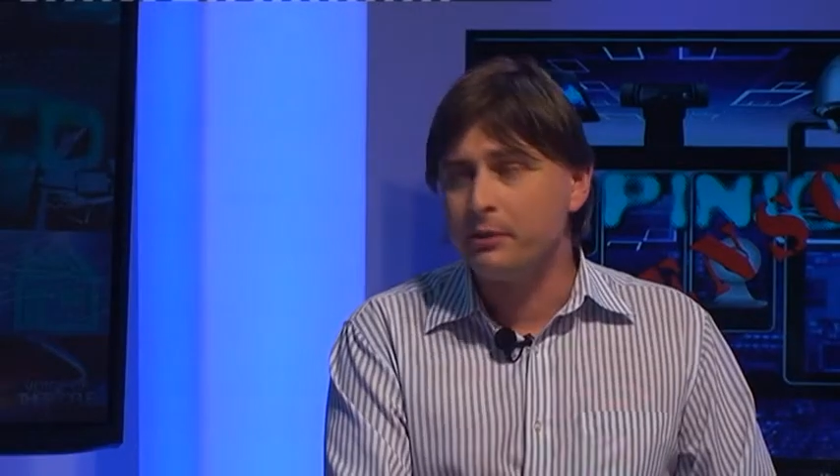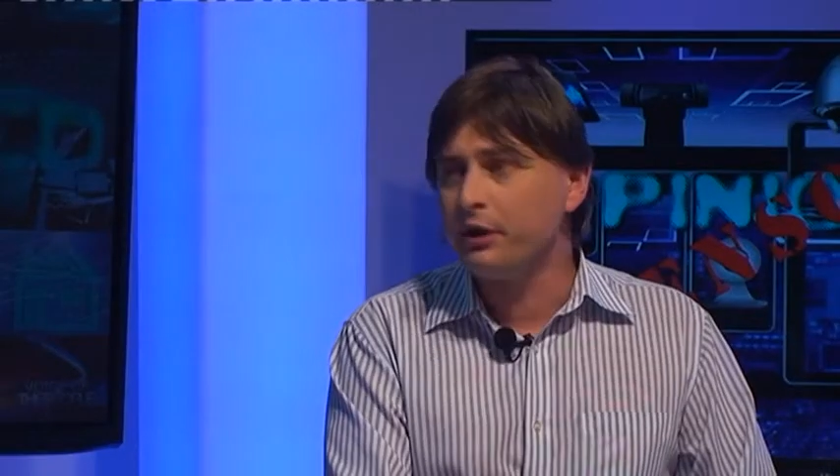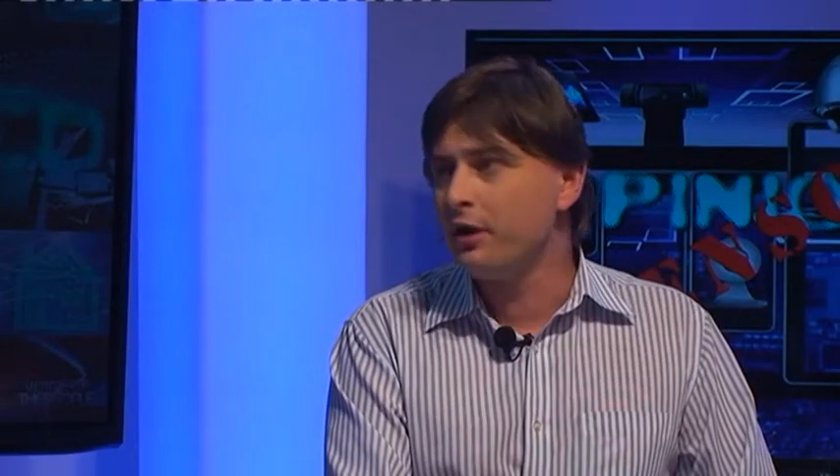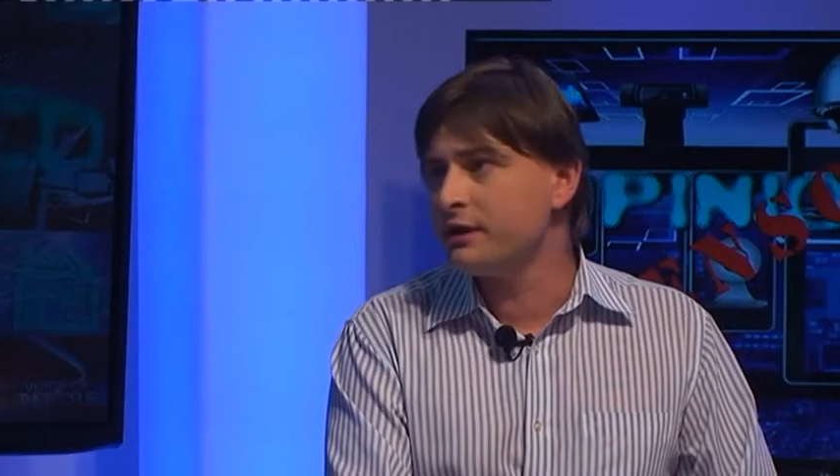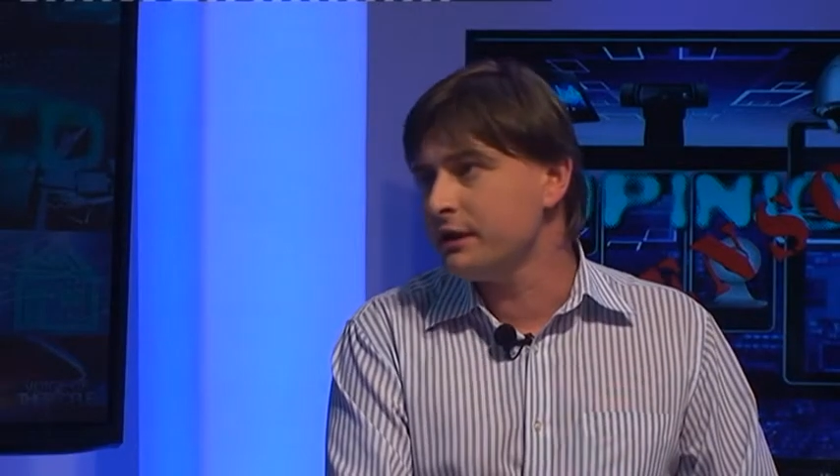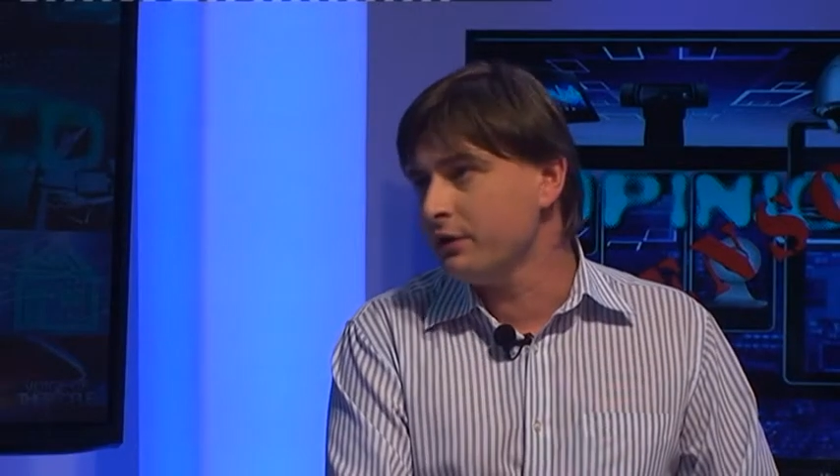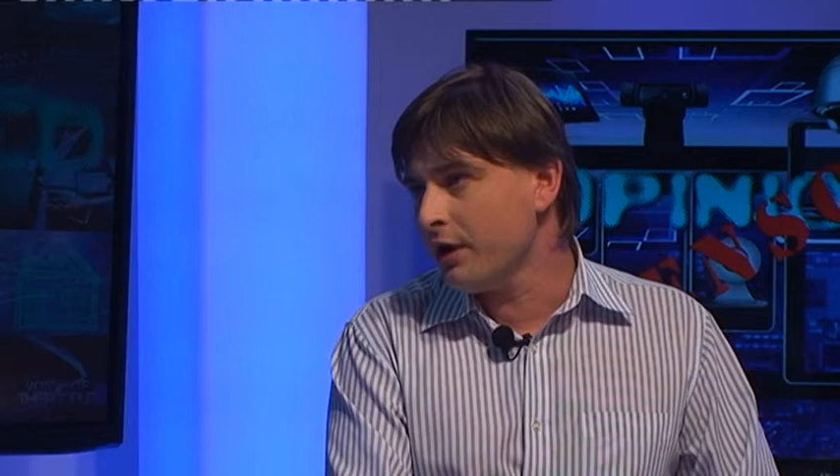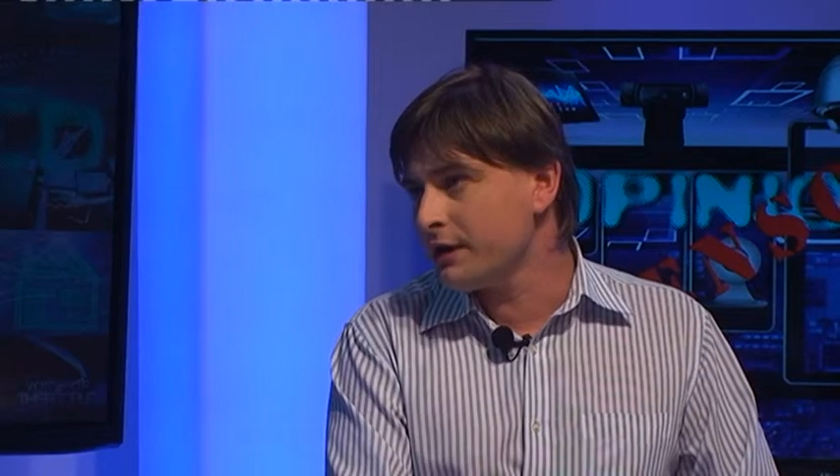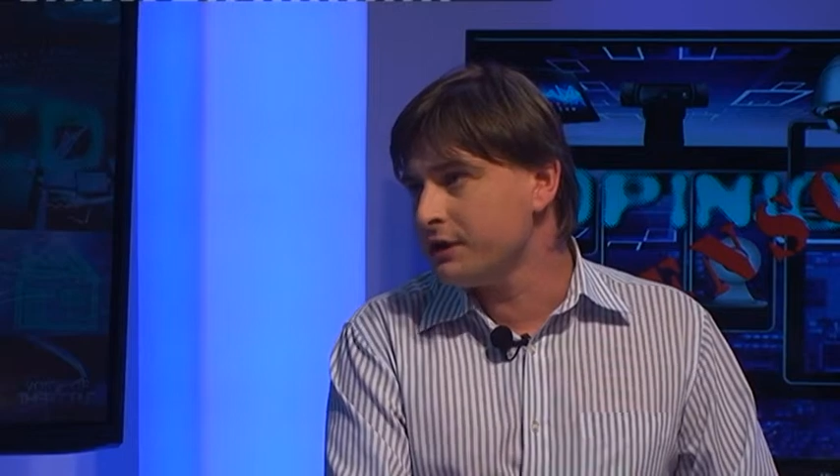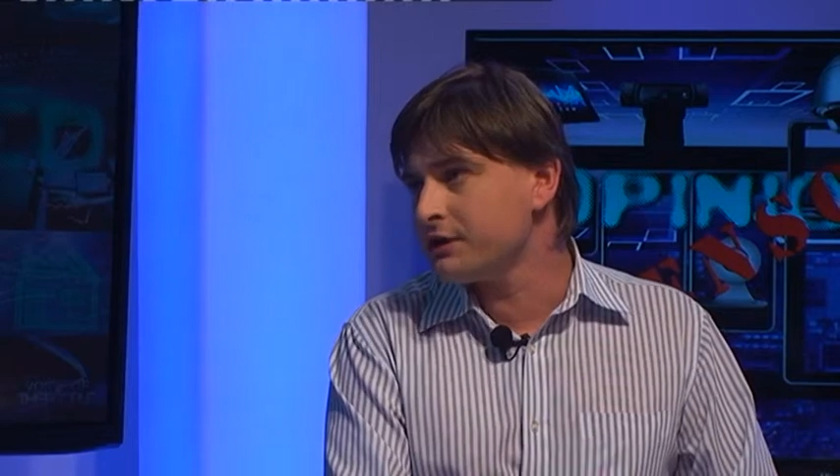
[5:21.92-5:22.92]
in the
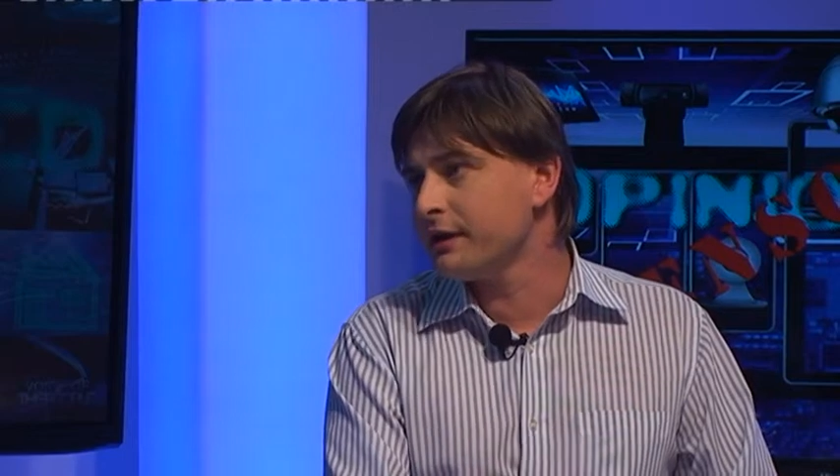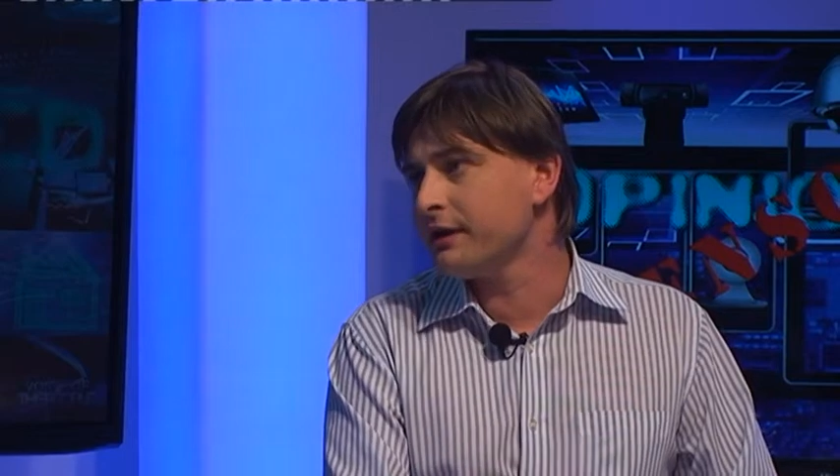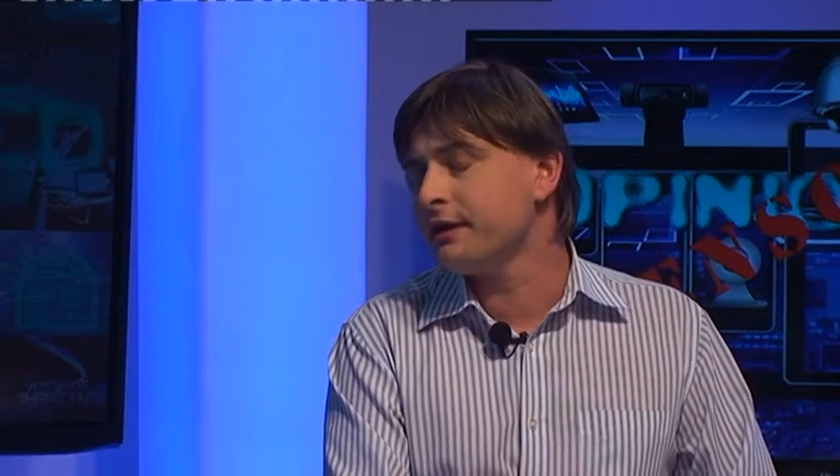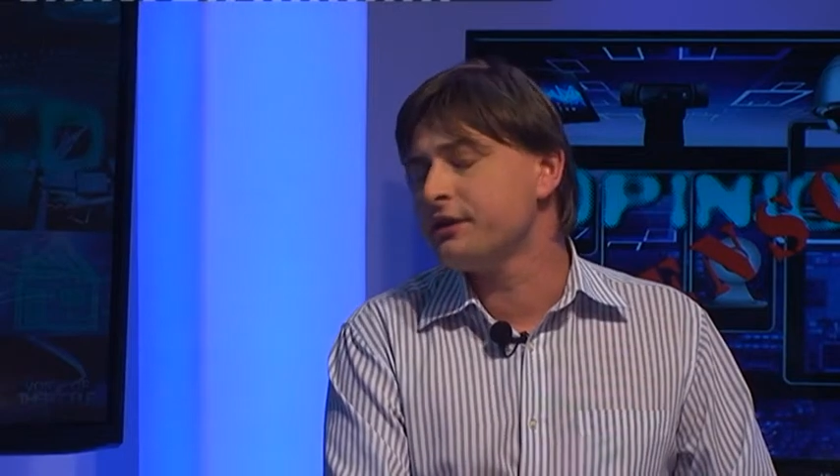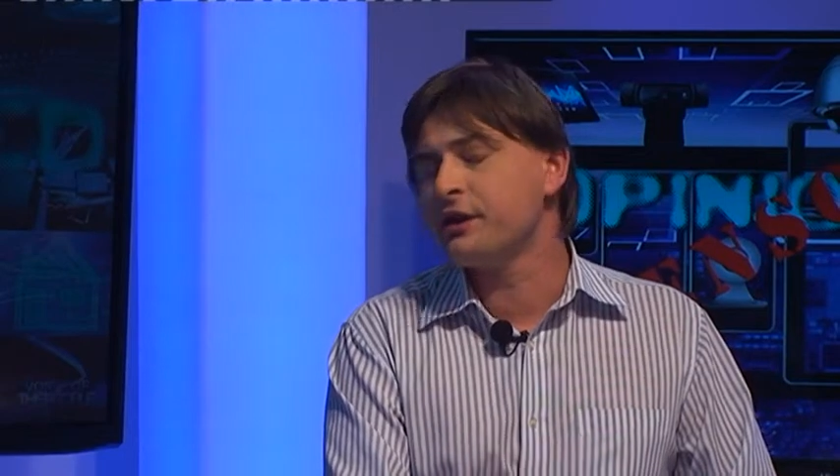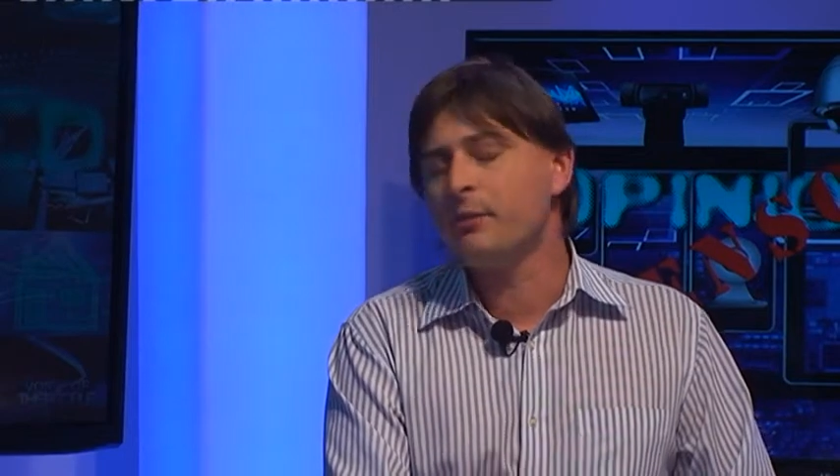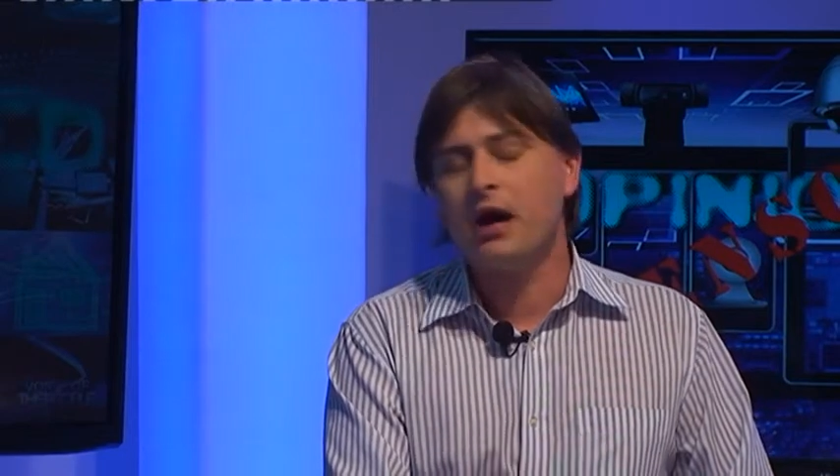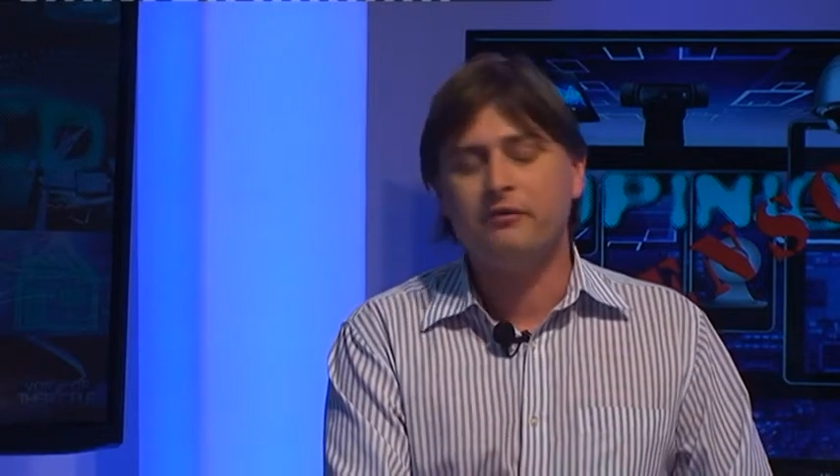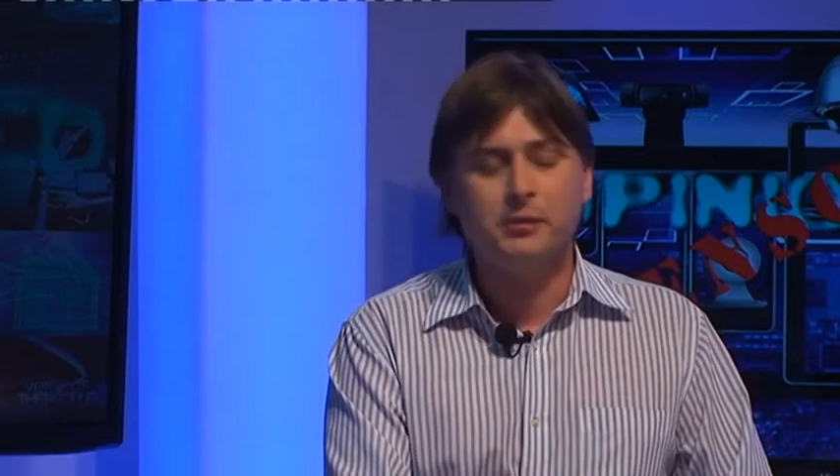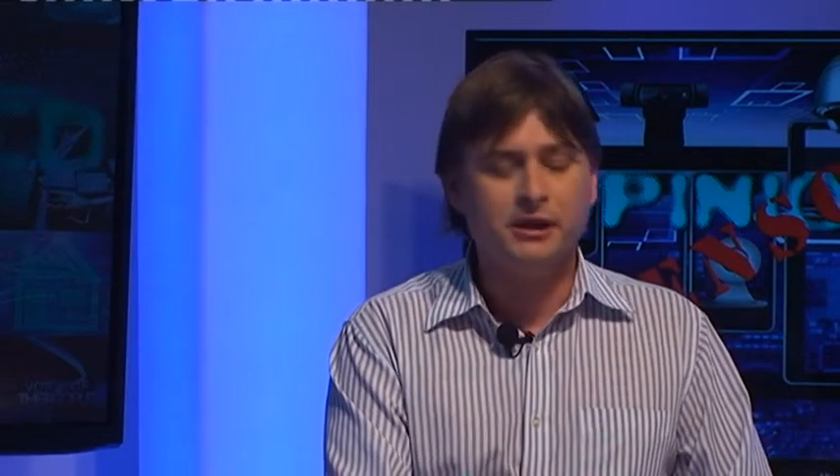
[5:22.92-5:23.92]
1990s that led to some
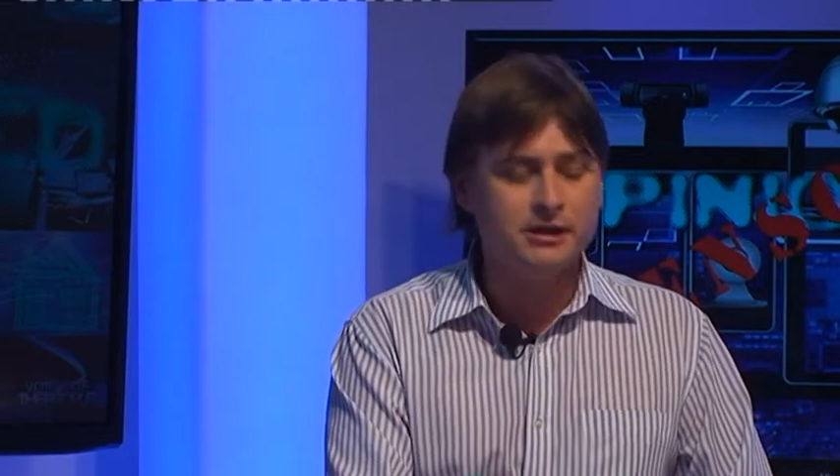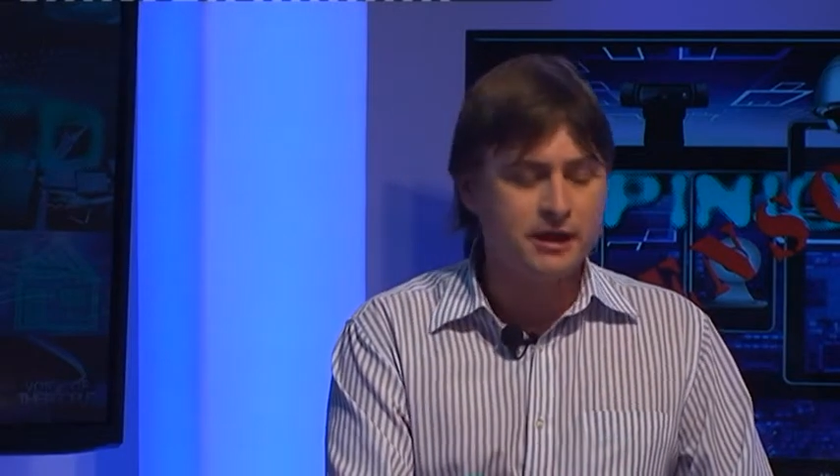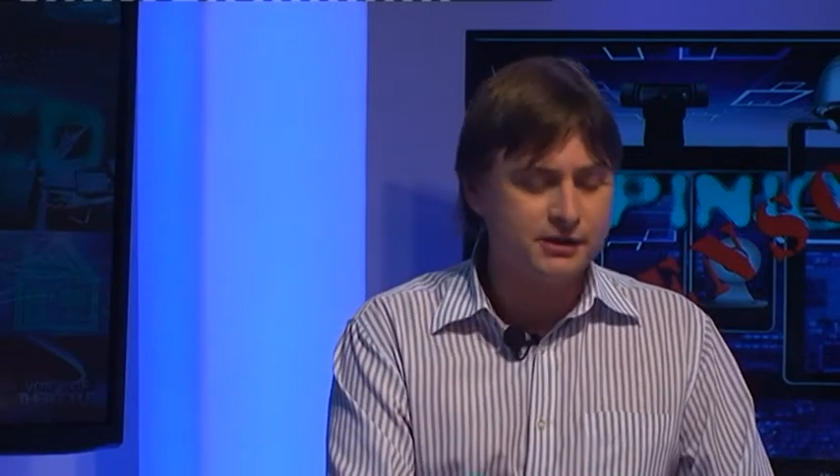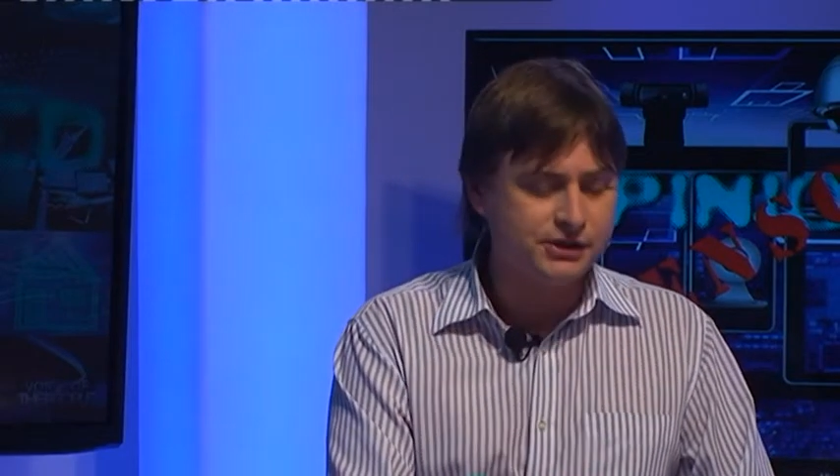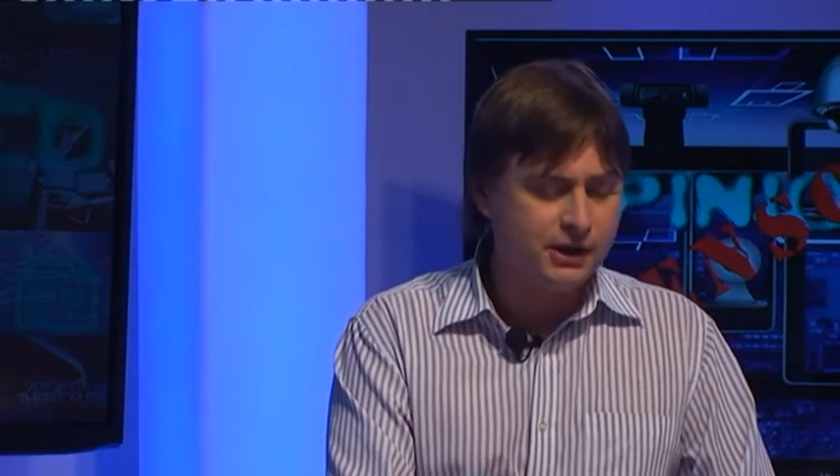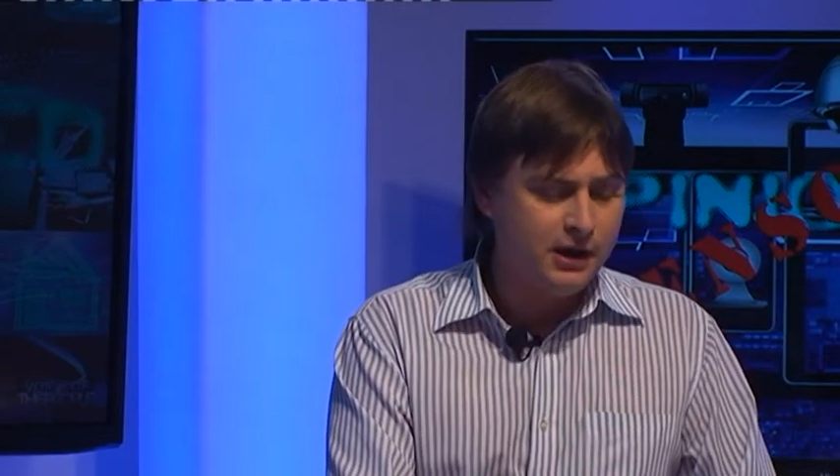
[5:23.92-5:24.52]
500,000 deaths,